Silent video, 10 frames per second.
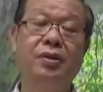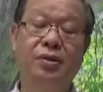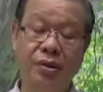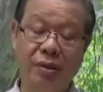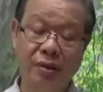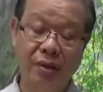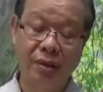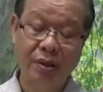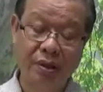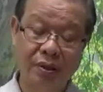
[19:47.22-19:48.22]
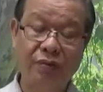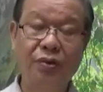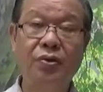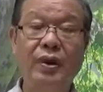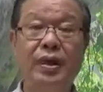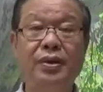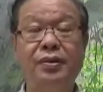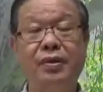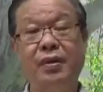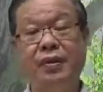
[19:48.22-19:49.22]
tree food dwellers,
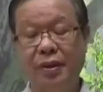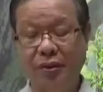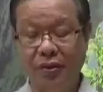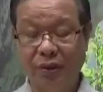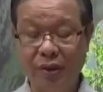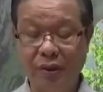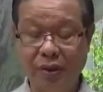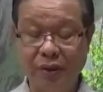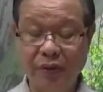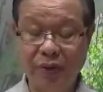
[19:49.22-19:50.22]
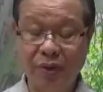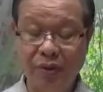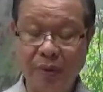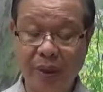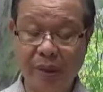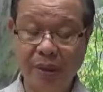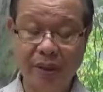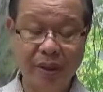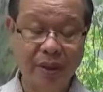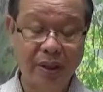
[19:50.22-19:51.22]
who live under trees, who live in the open,